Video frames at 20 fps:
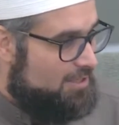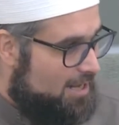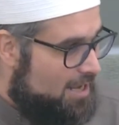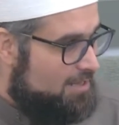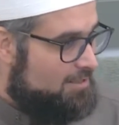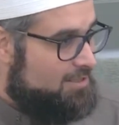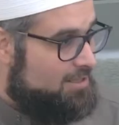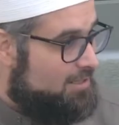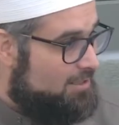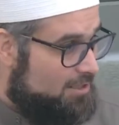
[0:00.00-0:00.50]

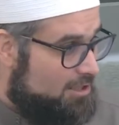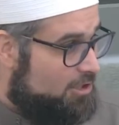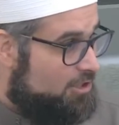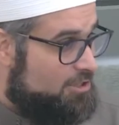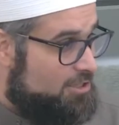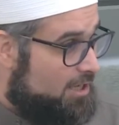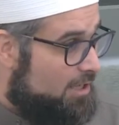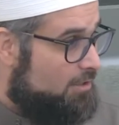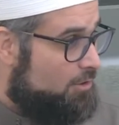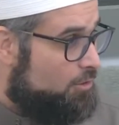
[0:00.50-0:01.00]
18 years
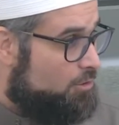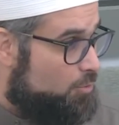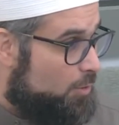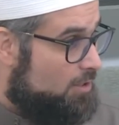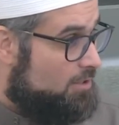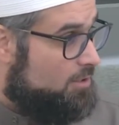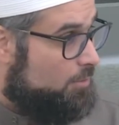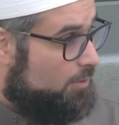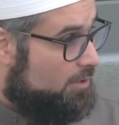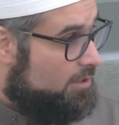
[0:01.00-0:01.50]
in, or
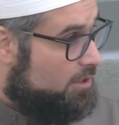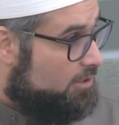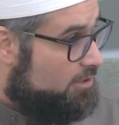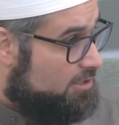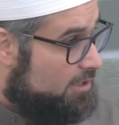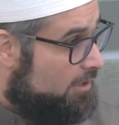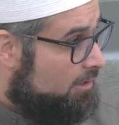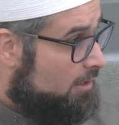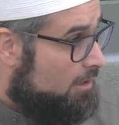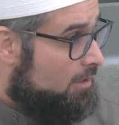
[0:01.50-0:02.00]
21 years
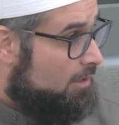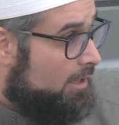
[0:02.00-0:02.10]
in,